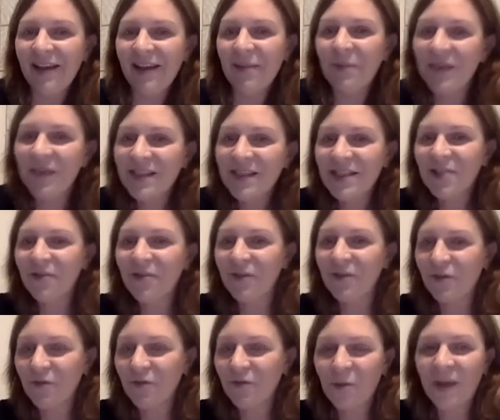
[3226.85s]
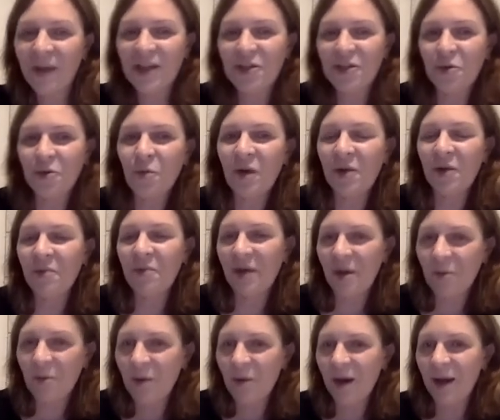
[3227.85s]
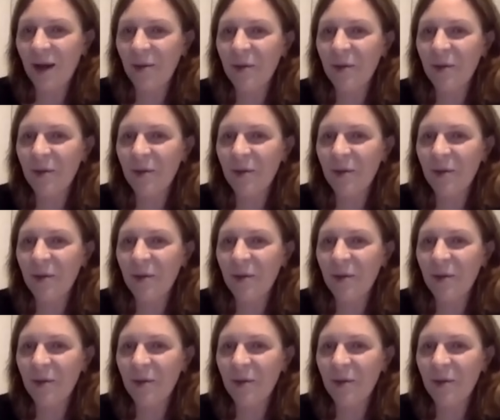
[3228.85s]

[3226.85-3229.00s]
the pieces of information one by one,